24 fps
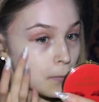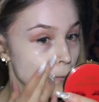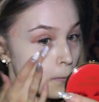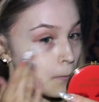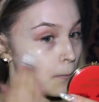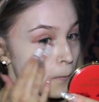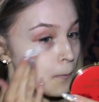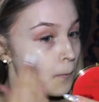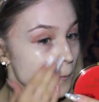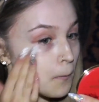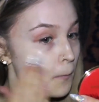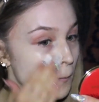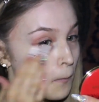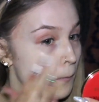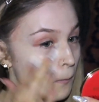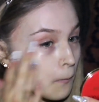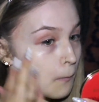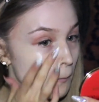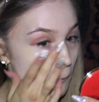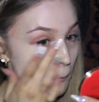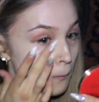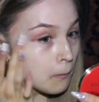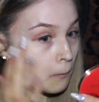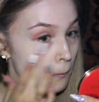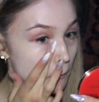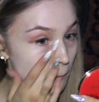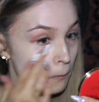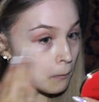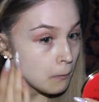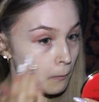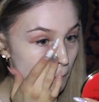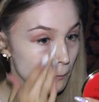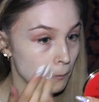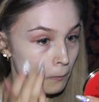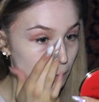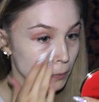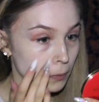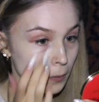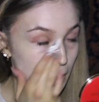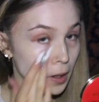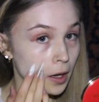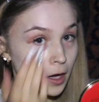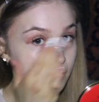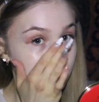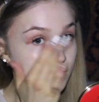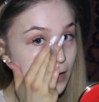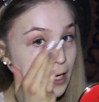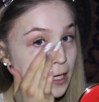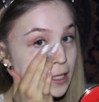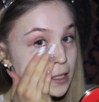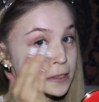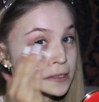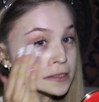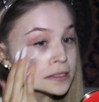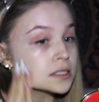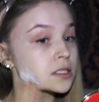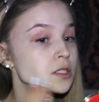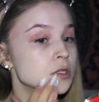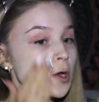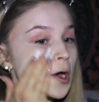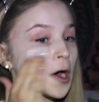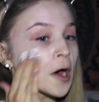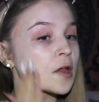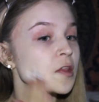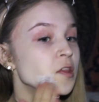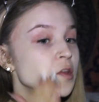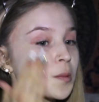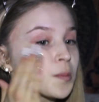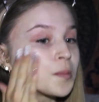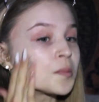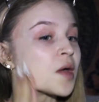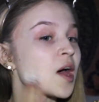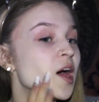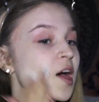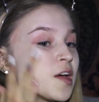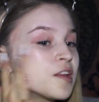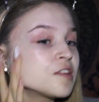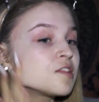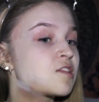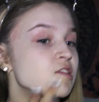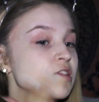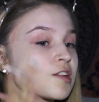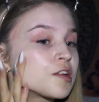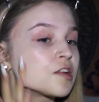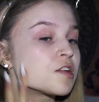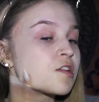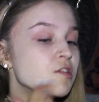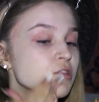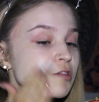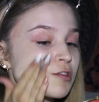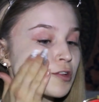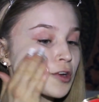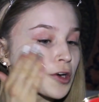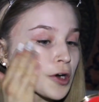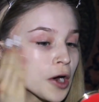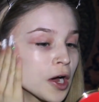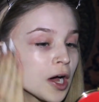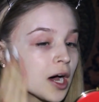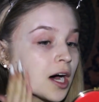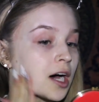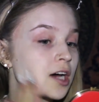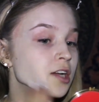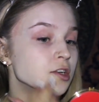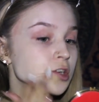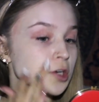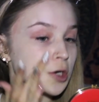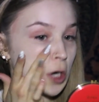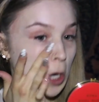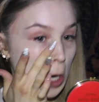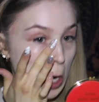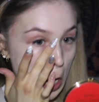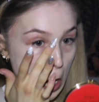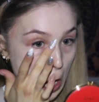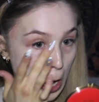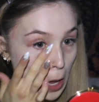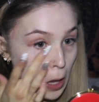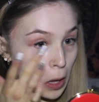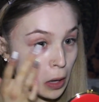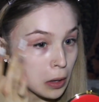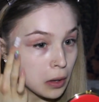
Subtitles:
I find it's not the best for under